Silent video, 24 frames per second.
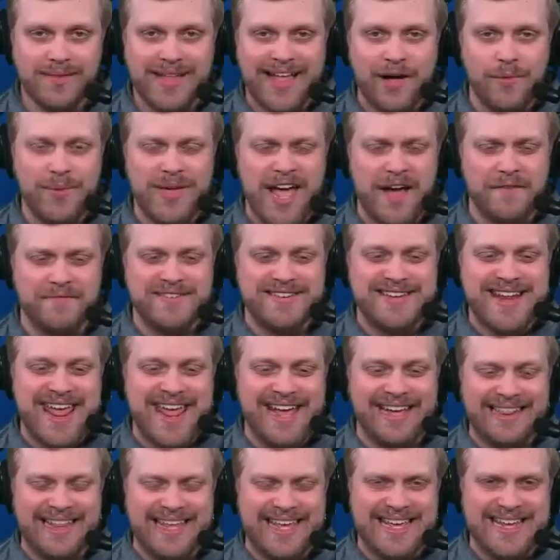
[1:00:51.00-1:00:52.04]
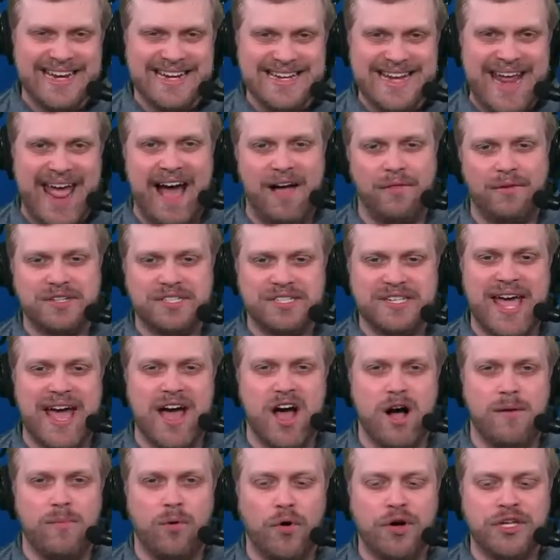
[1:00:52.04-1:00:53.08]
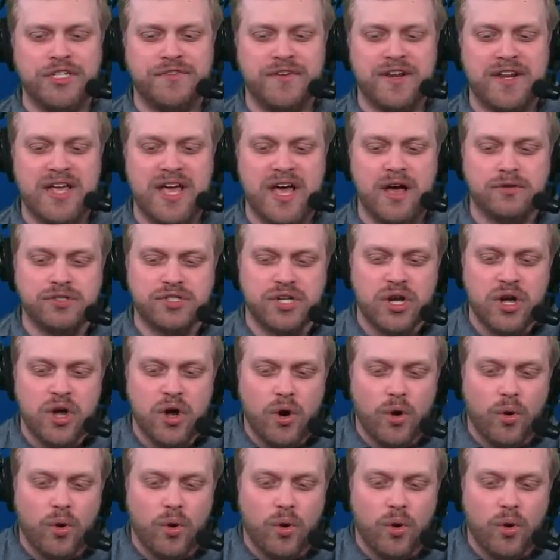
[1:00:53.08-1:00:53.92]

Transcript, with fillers: And we have daily Dallas Cowboys videos